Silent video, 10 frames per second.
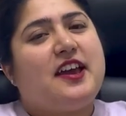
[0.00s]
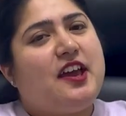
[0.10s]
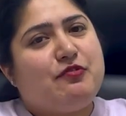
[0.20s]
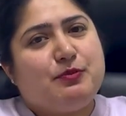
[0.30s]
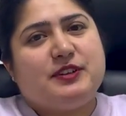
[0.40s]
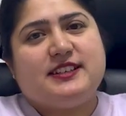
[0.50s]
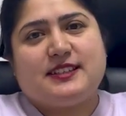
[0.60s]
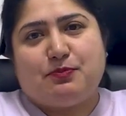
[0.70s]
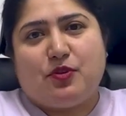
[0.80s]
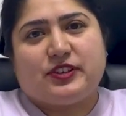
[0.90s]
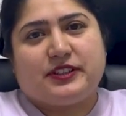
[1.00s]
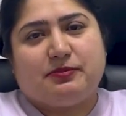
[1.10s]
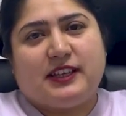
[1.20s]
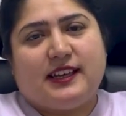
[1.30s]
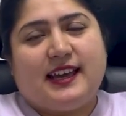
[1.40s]
everybody supported
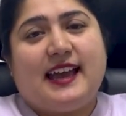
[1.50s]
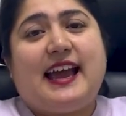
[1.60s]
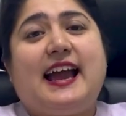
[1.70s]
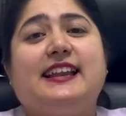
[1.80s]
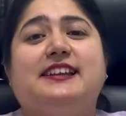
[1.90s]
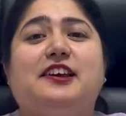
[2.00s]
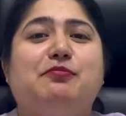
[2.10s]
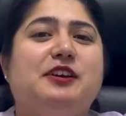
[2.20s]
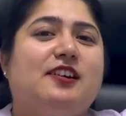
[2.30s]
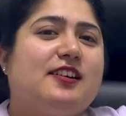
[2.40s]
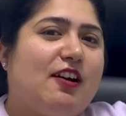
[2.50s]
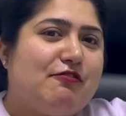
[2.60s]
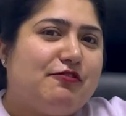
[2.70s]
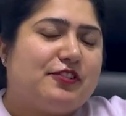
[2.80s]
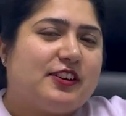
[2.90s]
me and gave me a
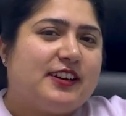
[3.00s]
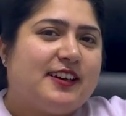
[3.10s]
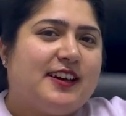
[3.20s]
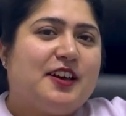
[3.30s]
comfort